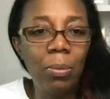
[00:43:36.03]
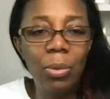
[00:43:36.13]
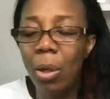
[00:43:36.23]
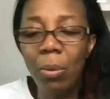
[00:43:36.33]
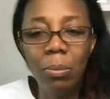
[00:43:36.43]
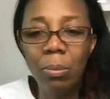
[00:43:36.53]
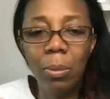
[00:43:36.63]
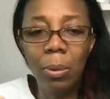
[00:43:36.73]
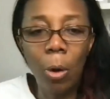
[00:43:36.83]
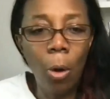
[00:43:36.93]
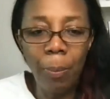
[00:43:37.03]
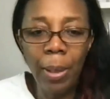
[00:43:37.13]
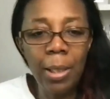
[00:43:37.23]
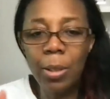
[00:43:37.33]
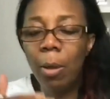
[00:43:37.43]
Don't
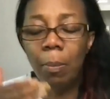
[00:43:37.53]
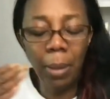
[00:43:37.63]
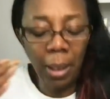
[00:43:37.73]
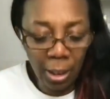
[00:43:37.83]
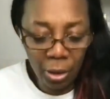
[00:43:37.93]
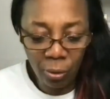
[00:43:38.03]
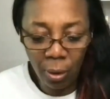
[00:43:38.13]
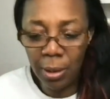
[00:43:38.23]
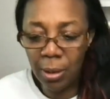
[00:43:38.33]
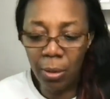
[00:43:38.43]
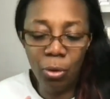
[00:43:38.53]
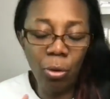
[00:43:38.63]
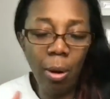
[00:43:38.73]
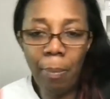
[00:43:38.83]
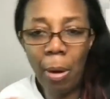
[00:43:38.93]
copy, don't plagiarize, don't
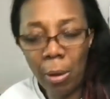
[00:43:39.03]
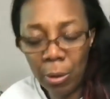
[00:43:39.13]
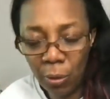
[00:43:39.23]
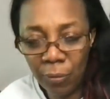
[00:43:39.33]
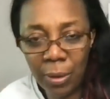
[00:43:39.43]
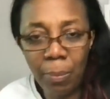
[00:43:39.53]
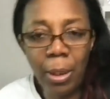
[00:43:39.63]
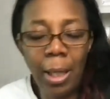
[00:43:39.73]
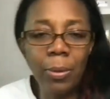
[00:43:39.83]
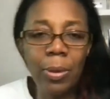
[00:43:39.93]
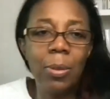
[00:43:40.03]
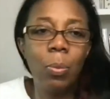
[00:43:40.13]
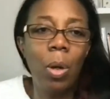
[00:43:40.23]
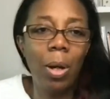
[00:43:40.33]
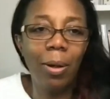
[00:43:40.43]
try and pass off somebody else's
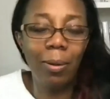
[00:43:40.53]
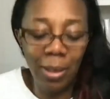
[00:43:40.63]
work.